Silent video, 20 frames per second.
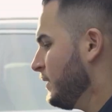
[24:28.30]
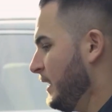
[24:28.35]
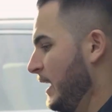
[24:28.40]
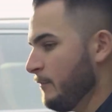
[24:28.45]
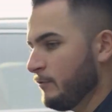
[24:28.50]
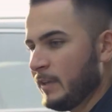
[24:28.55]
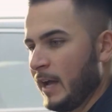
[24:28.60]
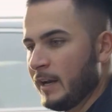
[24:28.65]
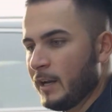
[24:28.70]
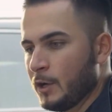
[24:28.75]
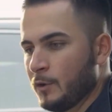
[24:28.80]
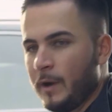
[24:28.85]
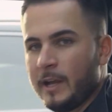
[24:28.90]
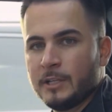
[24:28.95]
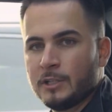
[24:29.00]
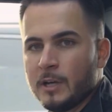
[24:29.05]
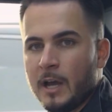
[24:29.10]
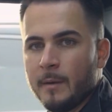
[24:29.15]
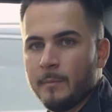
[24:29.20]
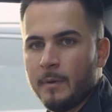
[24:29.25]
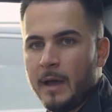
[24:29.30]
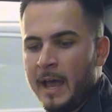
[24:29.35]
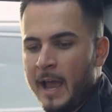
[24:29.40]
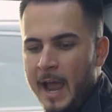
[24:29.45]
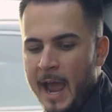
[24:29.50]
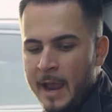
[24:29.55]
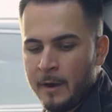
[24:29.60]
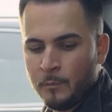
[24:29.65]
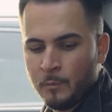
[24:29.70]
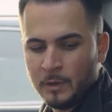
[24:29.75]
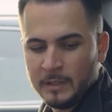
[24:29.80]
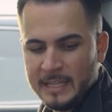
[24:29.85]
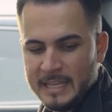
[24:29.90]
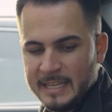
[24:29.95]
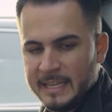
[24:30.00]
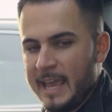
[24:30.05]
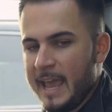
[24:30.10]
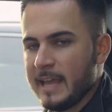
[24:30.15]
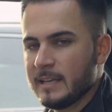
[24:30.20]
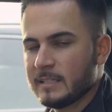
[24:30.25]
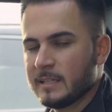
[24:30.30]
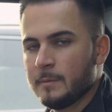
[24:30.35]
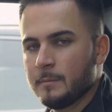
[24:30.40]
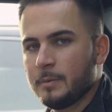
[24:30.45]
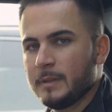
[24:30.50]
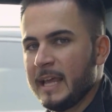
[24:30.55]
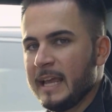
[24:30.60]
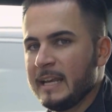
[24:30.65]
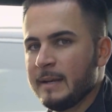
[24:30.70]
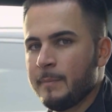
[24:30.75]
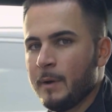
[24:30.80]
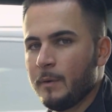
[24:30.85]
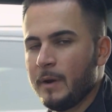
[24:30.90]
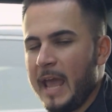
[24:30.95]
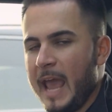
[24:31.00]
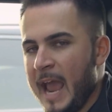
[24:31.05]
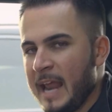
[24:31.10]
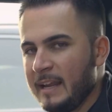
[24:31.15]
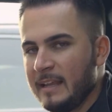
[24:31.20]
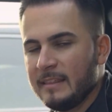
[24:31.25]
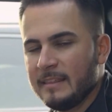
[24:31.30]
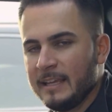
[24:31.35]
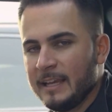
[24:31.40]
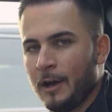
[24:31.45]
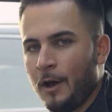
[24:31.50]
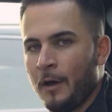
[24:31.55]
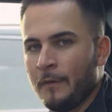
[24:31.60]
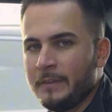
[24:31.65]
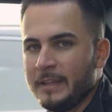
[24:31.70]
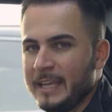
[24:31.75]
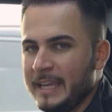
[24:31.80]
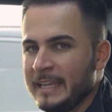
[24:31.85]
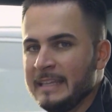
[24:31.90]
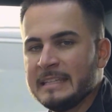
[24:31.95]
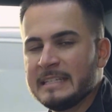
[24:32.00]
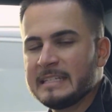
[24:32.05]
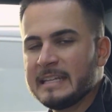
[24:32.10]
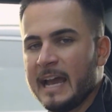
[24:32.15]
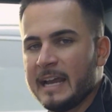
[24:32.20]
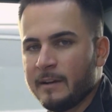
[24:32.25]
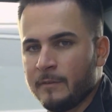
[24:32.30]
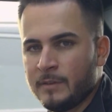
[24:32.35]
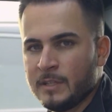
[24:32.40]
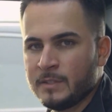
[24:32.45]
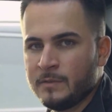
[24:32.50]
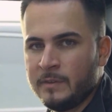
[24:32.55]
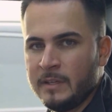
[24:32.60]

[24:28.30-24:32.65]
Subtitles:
they've done a great job. I really can't complain about anything on the inside of this